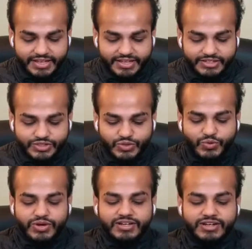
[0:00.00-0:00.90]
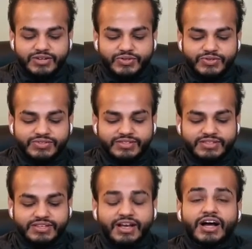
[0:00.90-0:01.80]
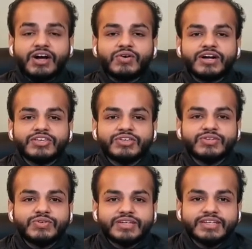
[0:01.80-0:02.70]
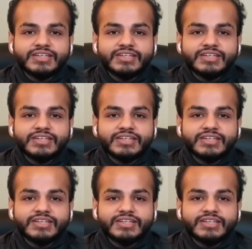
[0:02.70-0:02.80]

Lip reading: So Virgo, how are you doing?